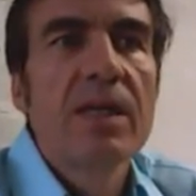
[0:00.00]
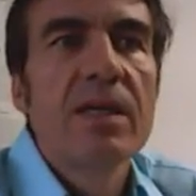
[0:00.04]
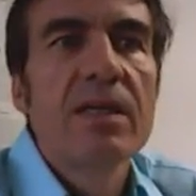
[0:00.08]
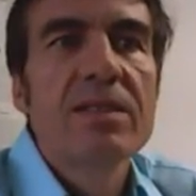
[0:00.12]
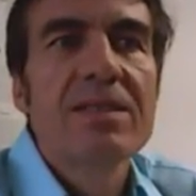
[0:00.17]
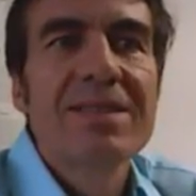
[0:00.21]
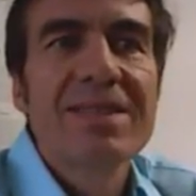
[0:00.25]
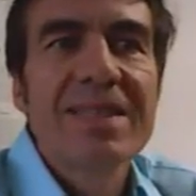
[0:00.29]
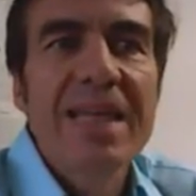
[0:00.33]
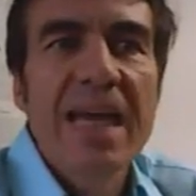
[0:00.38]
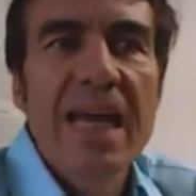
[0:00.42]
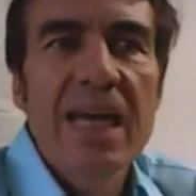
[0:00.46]

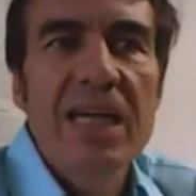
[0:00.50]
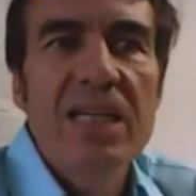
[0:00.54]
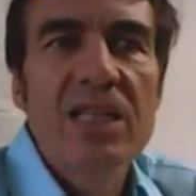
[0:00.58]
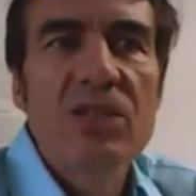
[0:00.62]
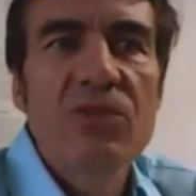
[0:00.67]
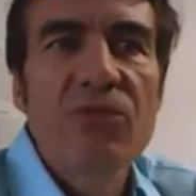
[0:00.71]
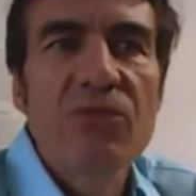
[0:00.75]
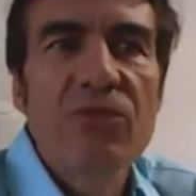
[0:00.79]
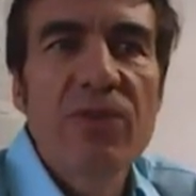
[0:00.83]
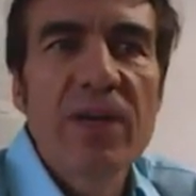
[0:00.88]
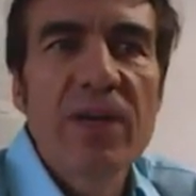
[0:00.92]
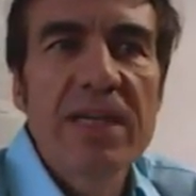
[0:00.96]

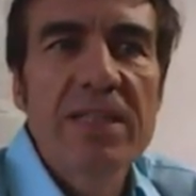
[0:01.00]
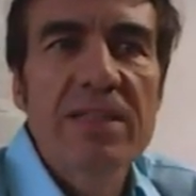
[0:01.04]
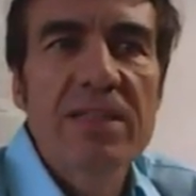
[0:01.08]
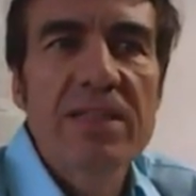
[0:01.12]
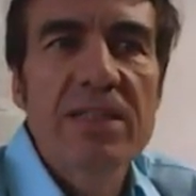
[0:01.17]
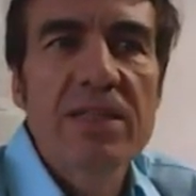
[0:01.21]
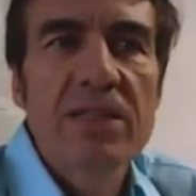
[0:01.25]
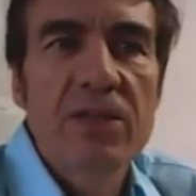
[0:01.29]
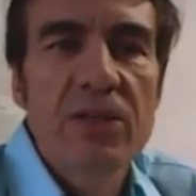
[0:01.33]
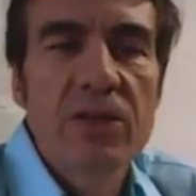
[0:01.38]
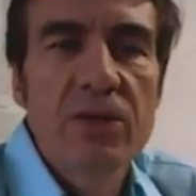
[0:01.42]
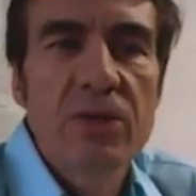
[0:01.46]
Stand
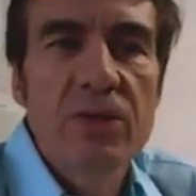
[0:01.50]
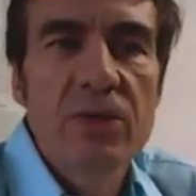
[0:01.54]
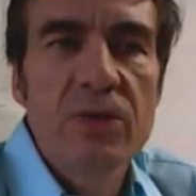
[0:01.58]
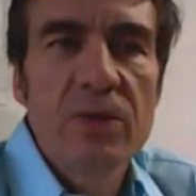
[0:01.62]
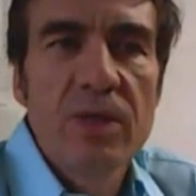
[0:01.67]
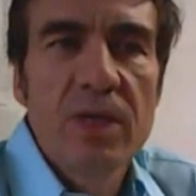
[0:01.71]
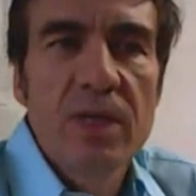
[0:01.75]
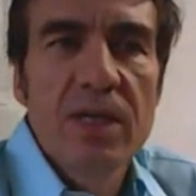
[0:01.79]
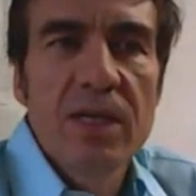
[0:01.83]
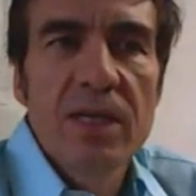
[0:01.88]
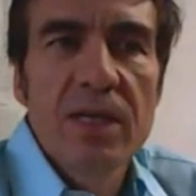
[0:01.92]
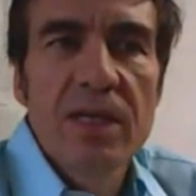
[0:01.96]
facing you
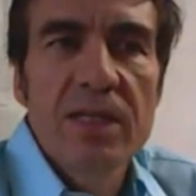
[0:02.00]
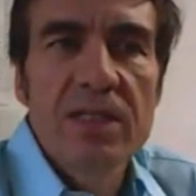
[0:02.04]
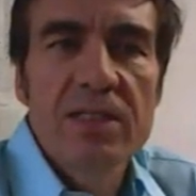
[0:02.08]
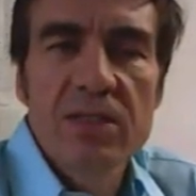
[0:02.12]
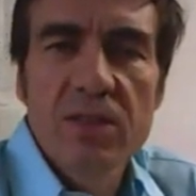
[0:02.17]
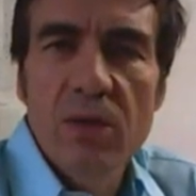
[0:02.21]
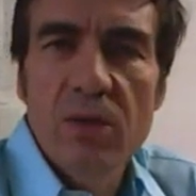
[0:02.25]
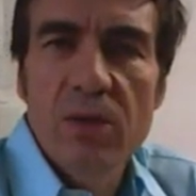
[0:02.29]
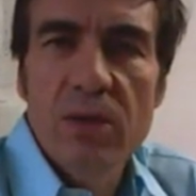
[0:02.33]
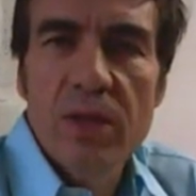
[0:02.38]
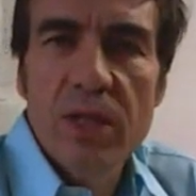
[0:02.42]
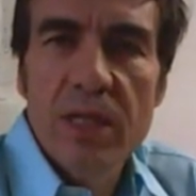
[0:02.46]
is
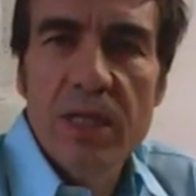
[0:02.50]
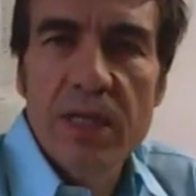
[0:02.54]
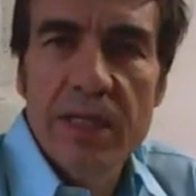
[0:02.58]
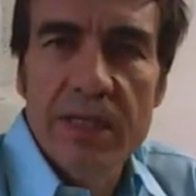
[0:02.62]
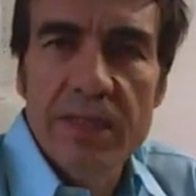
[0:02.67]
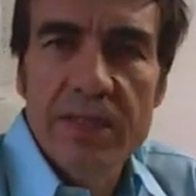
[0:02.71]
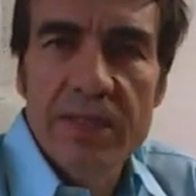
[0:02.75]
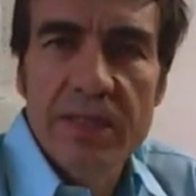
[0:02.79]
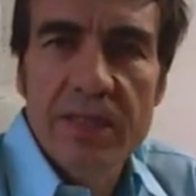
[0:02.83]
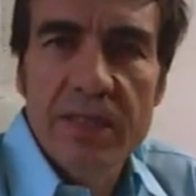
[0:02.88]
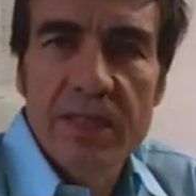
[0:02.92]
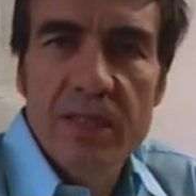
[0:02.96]
not the
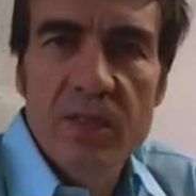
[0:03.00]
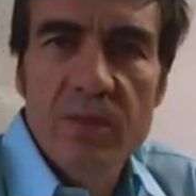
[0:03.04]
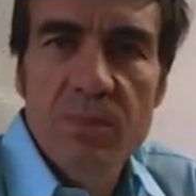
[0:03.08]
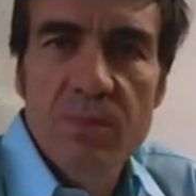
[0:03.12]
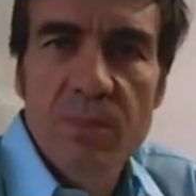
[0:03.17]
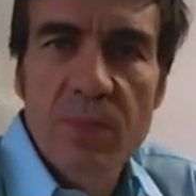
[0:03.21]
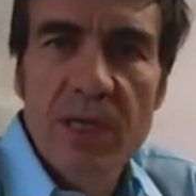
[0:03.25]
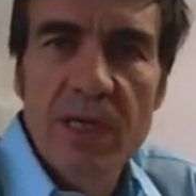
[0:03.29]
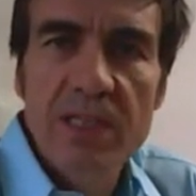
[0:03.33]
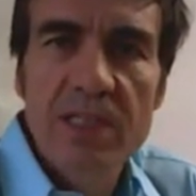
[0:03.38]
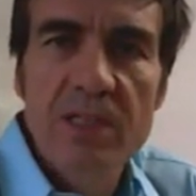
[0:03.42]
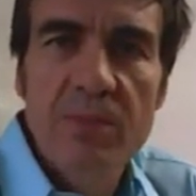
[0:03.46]

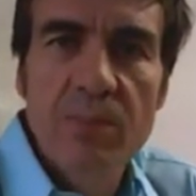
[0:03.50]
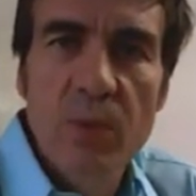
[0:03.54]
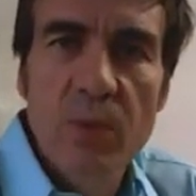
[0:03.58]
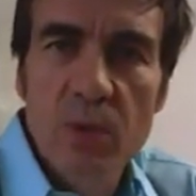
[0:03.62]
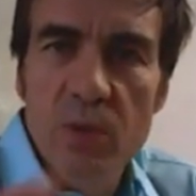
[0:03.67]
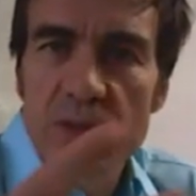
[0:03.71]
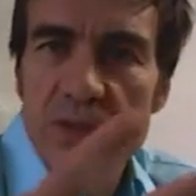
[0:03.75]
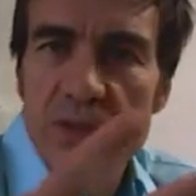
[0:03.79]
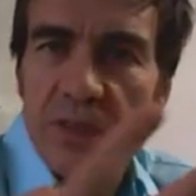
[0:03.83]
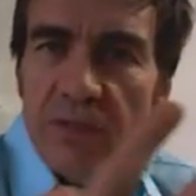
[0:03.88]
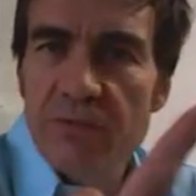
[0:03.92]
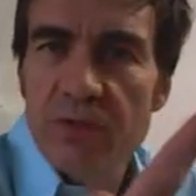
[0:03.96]
easiest, but I
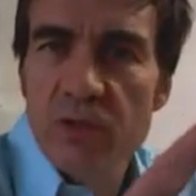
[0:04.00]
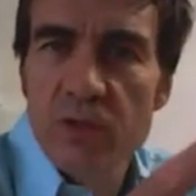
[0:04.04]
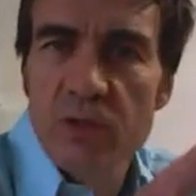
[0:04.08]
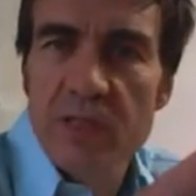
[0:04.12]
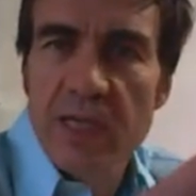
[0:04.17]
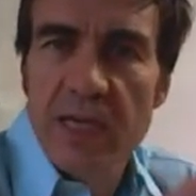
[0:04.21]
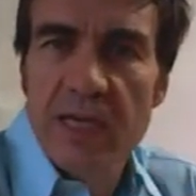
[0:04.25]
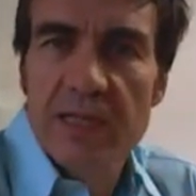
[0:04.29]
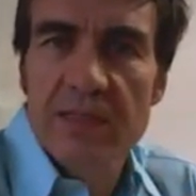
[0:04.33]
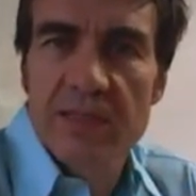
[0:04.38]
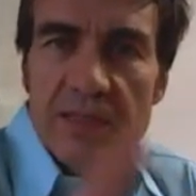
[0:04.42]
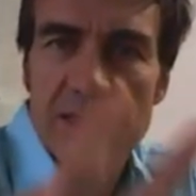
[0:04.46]
suppose if you
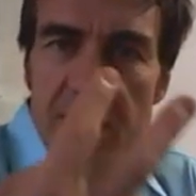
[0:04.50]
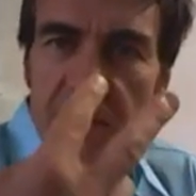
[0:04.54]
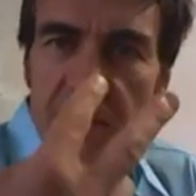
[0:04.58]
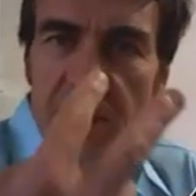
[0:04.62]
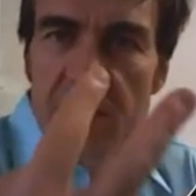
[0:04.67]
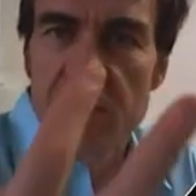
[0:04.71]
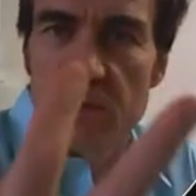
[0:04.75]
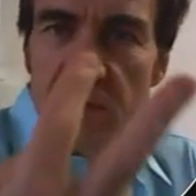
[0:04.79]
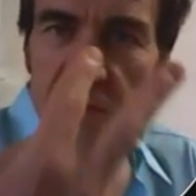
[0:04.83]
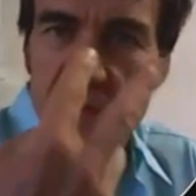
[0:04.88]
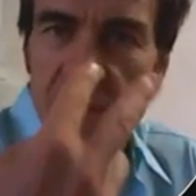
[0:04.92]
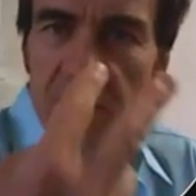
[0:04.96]
use hand
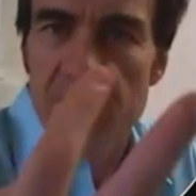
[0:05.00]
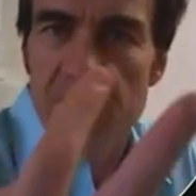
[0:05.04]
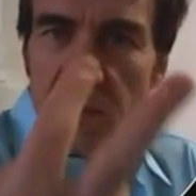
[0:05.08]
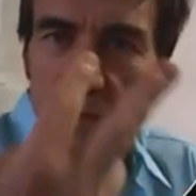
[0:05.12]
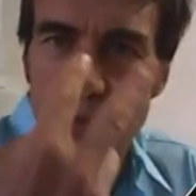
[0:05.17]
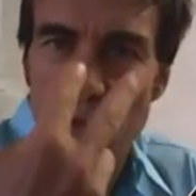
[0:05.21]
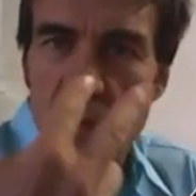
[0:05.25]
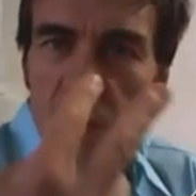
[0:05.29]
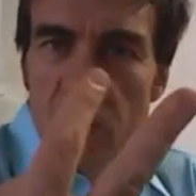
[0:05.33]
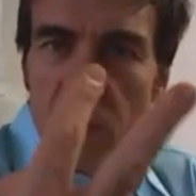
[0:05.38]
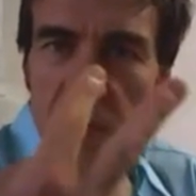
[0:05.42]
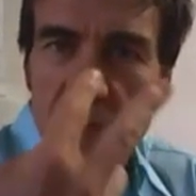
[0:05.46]
signals,
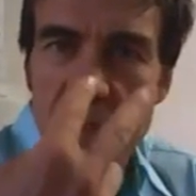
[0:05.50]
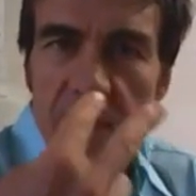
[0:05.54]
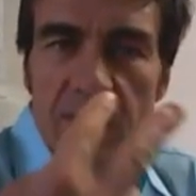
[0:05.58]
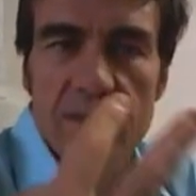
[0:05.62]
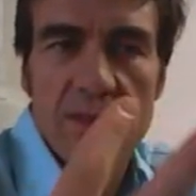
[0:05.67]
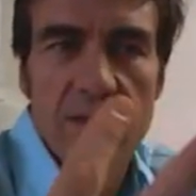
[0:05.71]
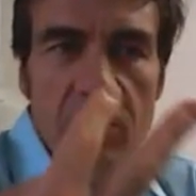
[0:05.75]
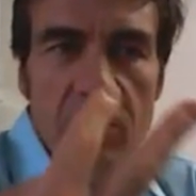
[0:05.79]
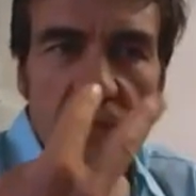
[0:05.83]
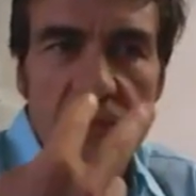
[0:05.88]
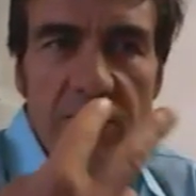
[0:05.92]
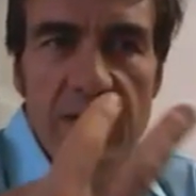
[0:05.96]
look
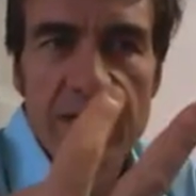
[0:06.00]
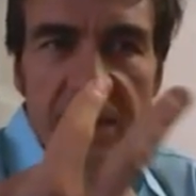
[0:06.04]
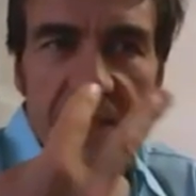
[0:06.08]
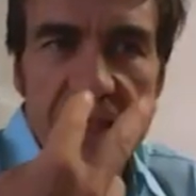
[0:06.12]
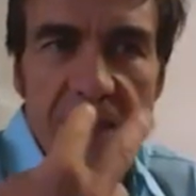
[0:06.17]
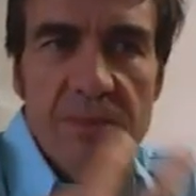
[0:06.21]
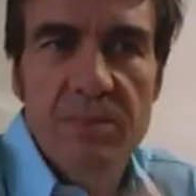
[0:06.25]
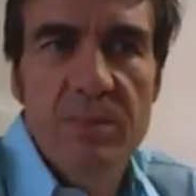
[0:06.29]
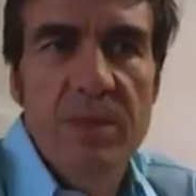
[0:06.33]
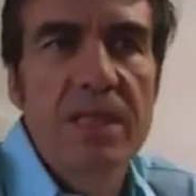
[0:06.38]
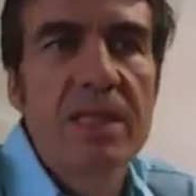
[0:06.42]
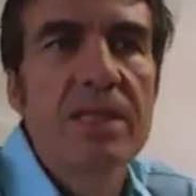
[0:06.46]
or
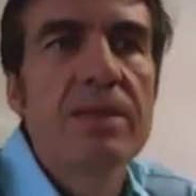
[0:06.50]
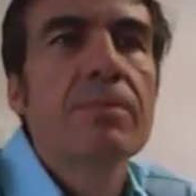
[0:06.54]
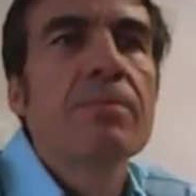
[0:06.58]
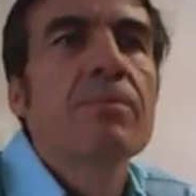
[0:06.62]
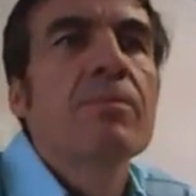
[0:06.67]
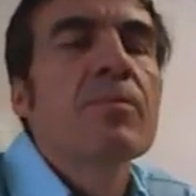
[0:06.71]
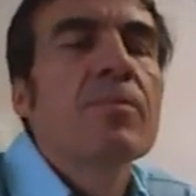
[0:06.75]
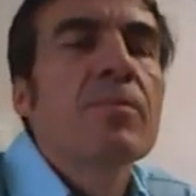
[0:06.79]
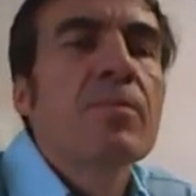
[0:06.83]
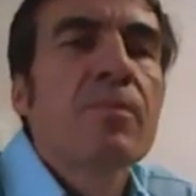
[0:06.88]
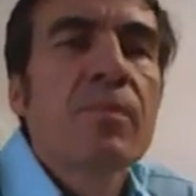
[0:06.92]
facing me,